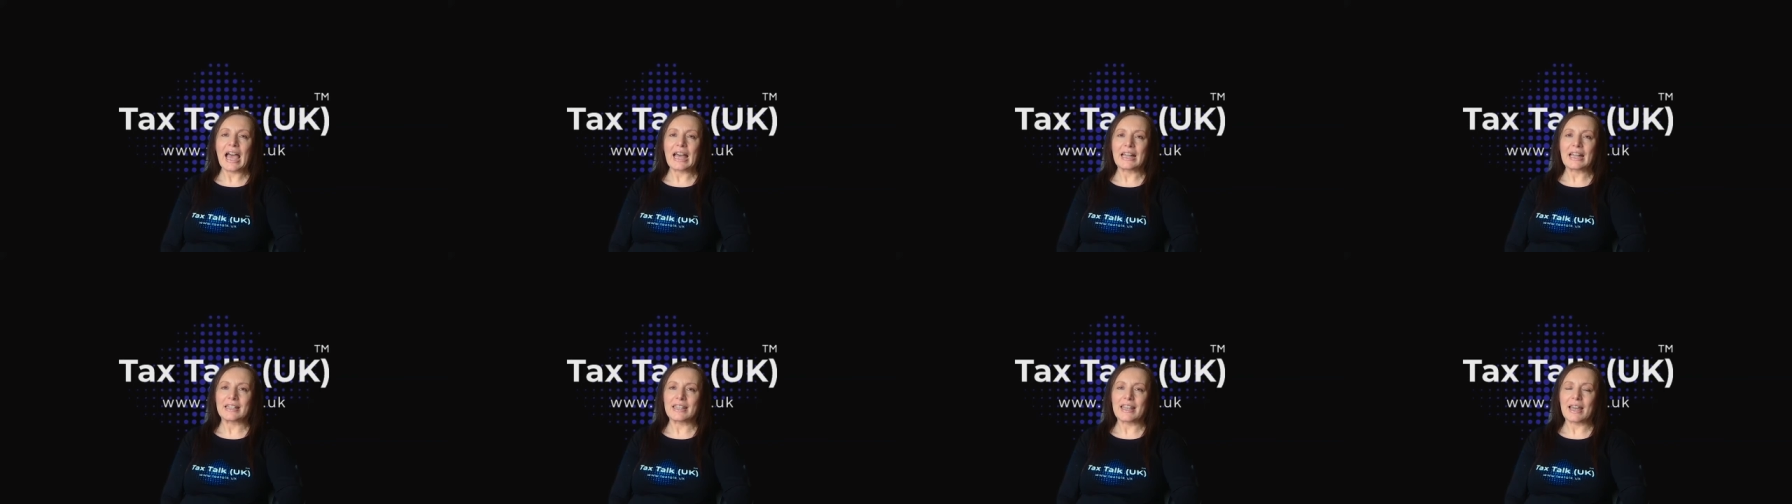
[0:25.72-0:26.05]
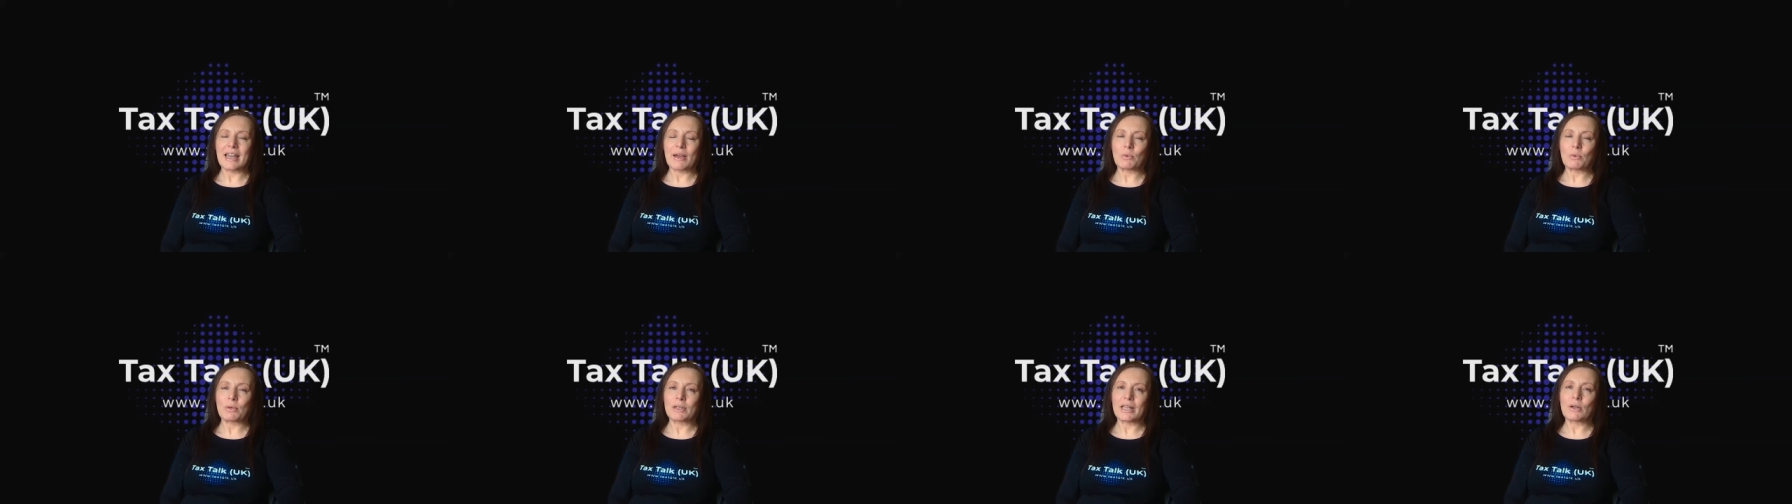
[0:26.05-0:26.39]
And
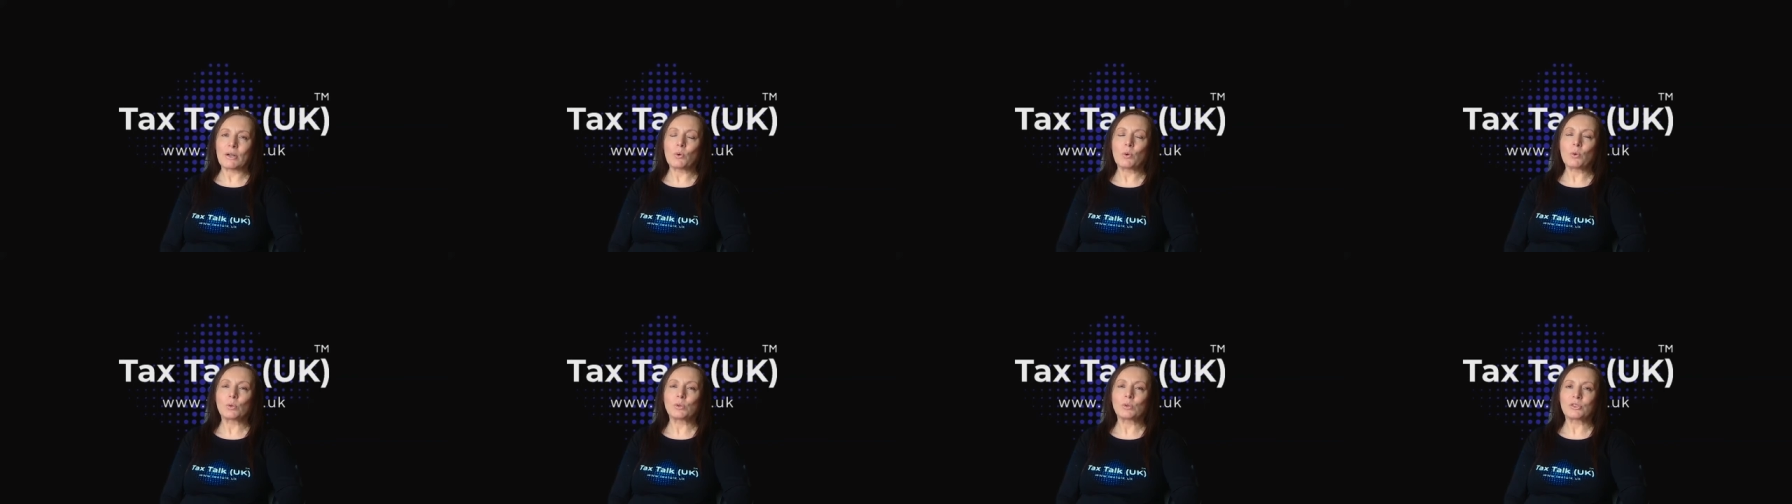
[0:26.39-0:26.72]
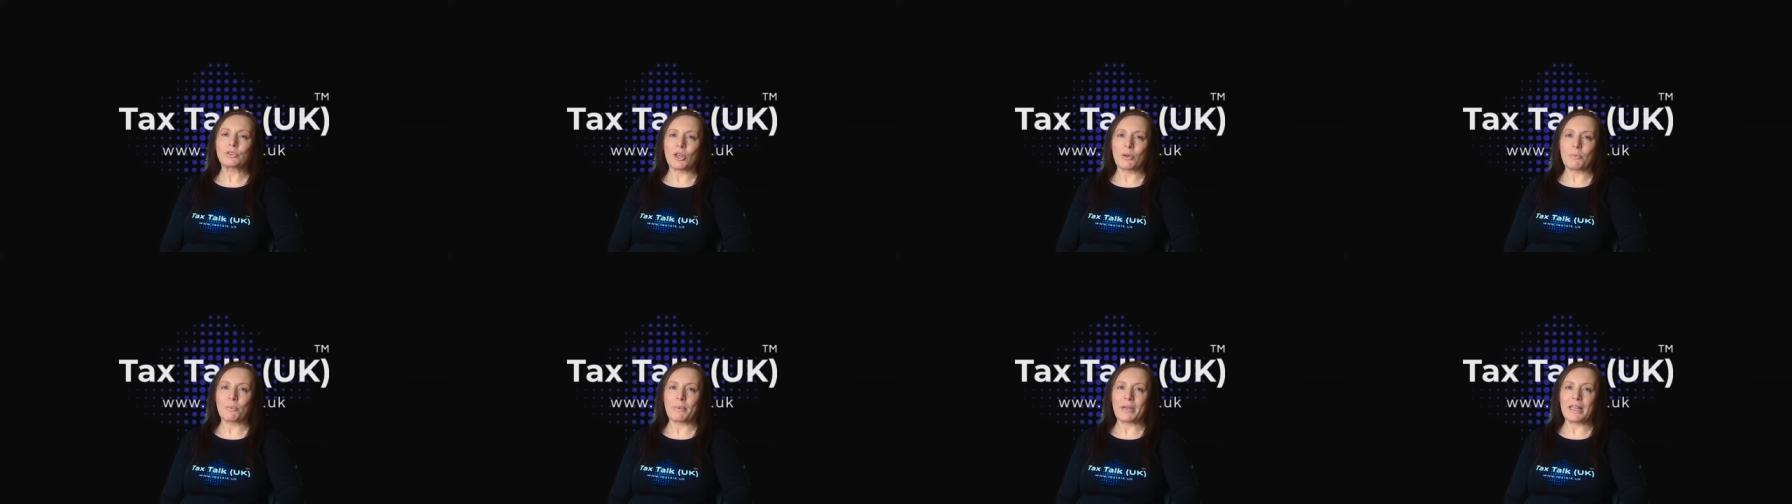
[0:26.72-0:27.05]
that will
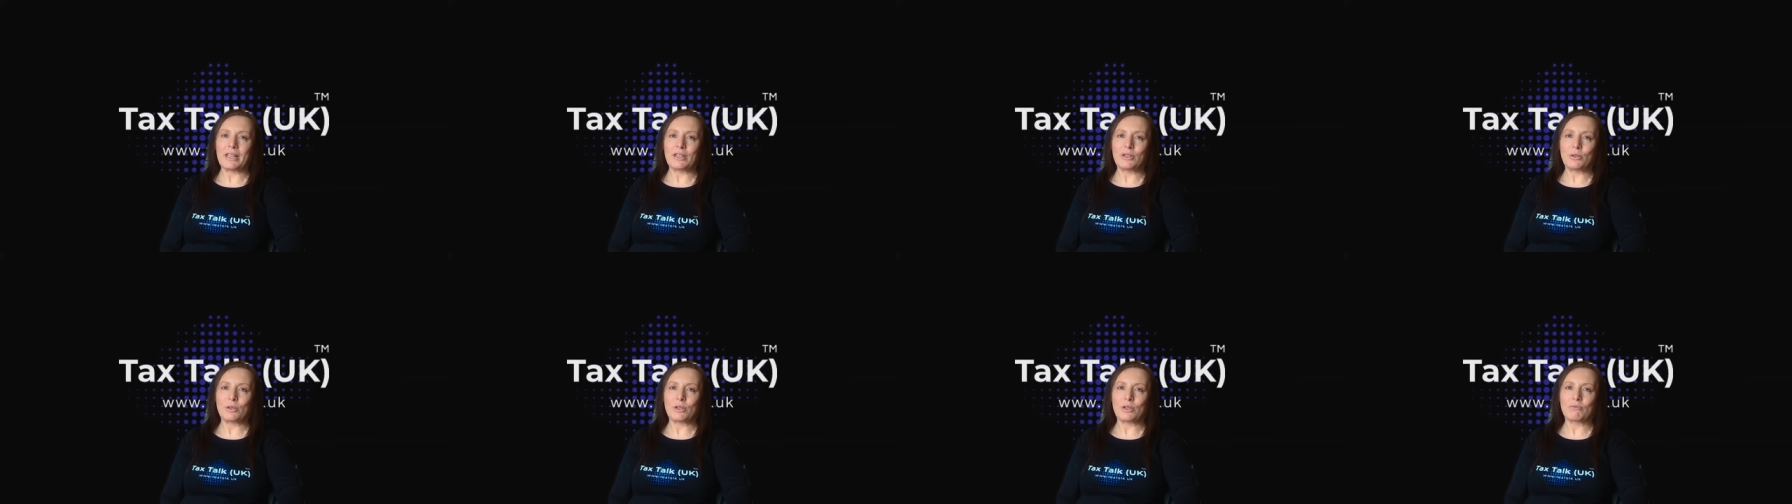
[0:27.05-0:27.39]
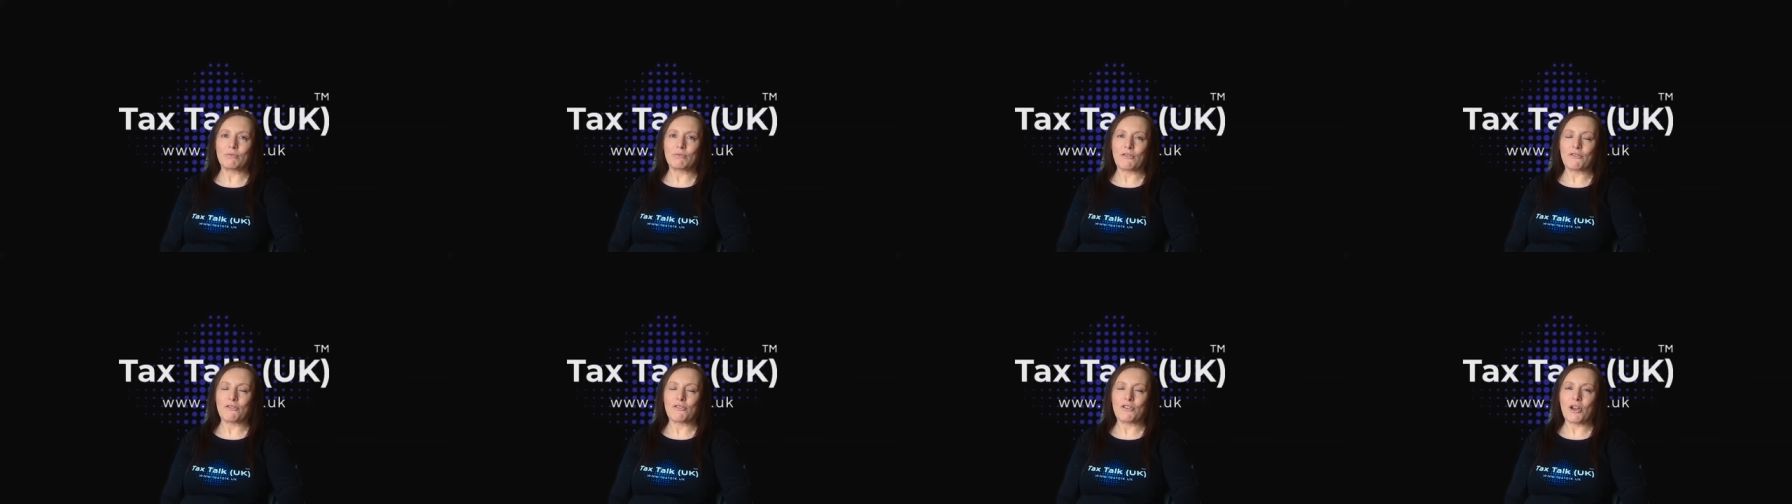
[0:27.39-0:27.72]
also mean you
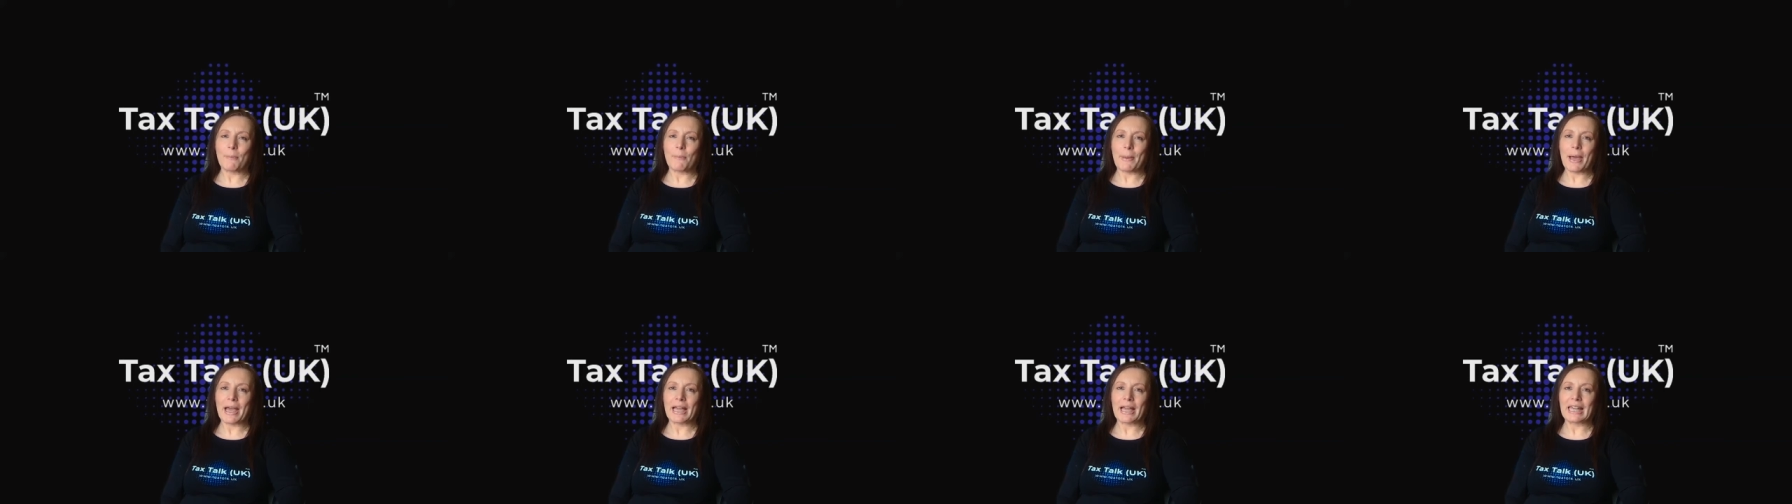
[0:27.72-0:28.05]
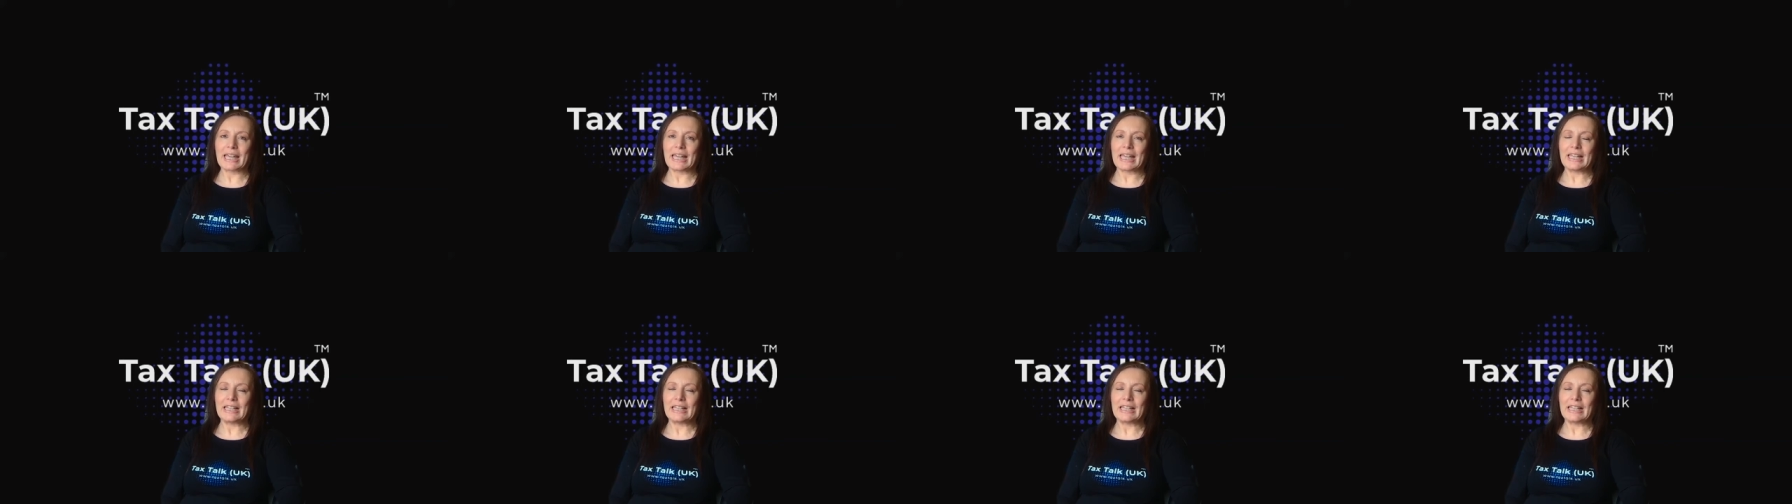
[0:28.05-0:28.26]
can refer back